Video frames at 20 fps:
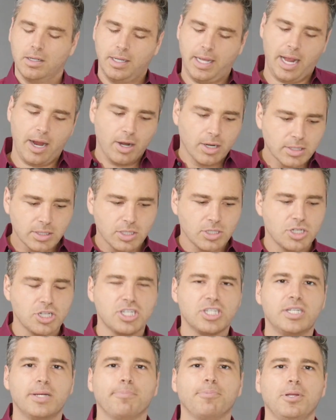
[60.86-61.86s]
Character
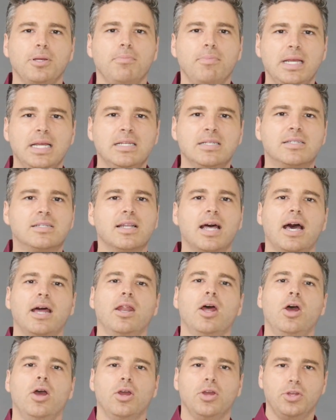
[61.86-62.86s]
just simply means
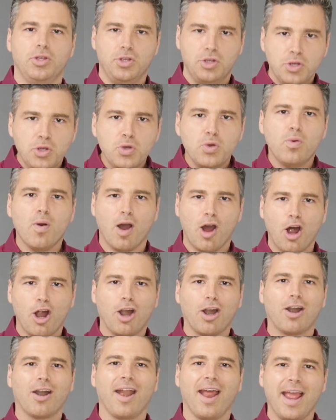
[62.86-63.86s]
that you
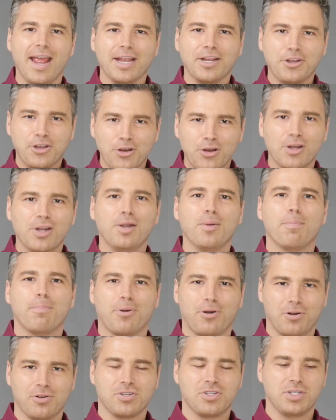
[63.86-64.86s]
are a good
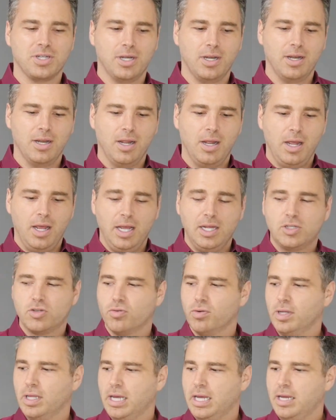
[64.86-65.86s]
person. It's
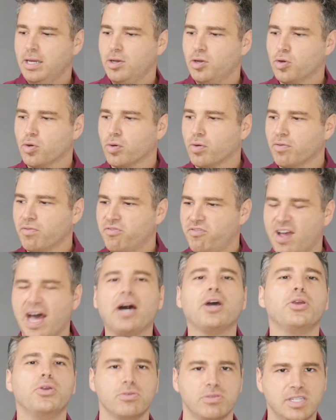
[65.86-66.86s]
really your
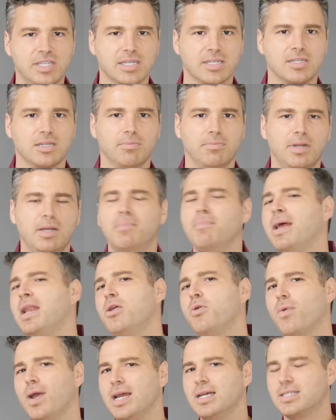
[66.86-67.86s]
value system. And in
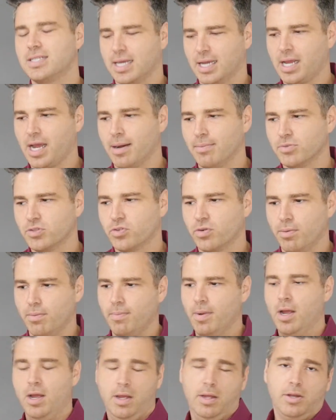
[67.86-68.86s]
many ways, that comes
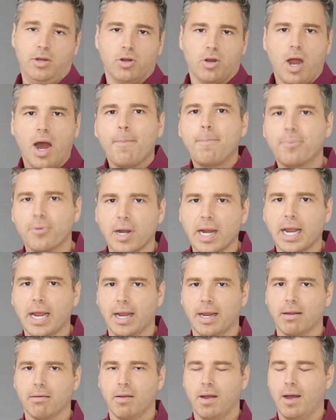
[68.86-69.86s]
from your
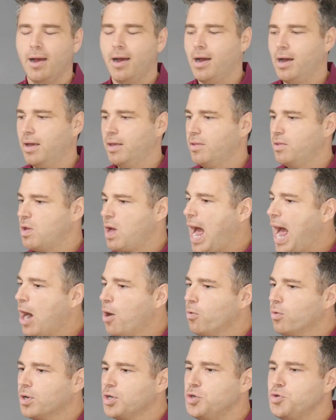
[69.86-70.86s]
upbringing. Uh,
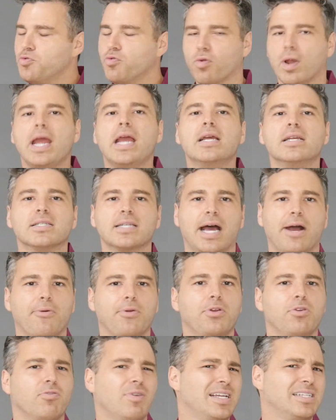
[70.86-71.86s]
how were you raised? How were
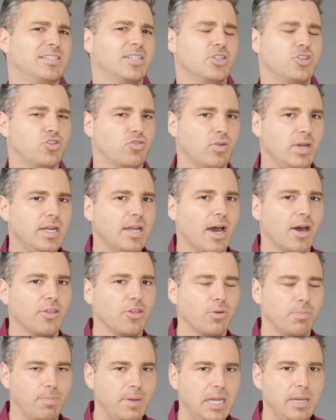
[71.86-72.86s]
you raised to treat
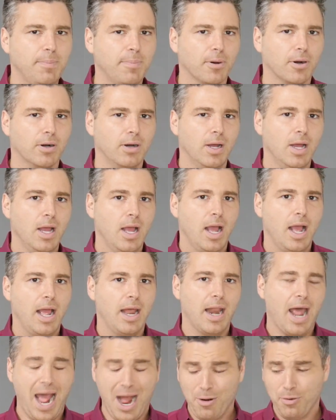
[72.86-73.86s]
other people?
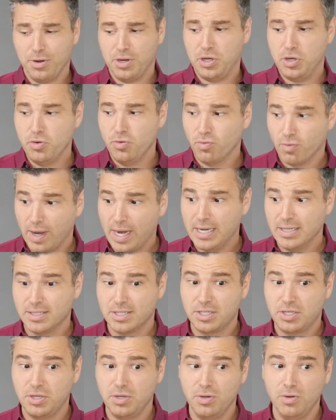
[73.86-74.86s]
And how are you
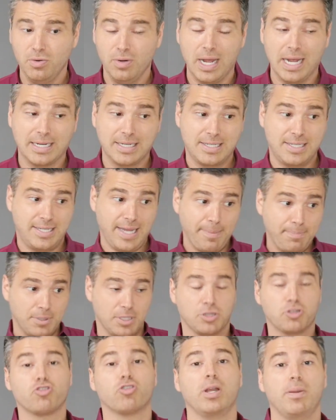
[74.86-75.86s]
raised to
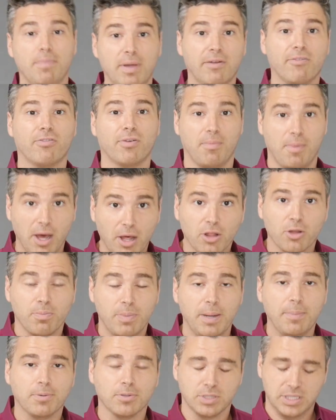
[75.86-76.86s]
accept treatment from other
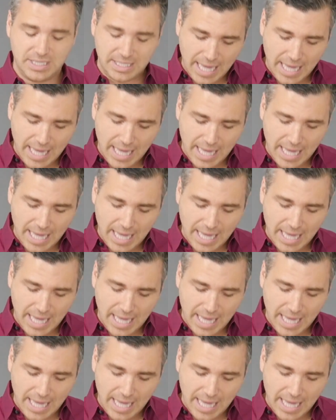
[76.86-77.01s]
people?